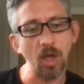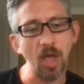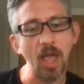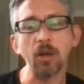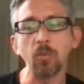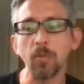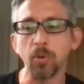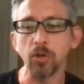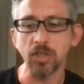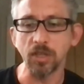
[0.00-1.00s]
how do we
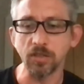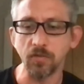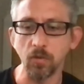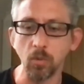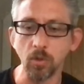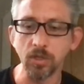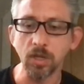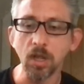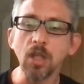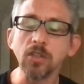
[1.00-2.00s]
push things forward?
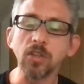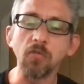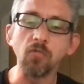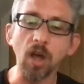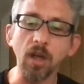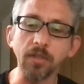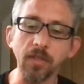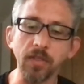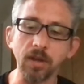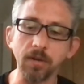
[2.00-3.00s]
So rather
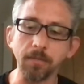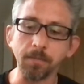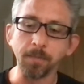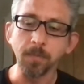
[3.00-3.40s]
than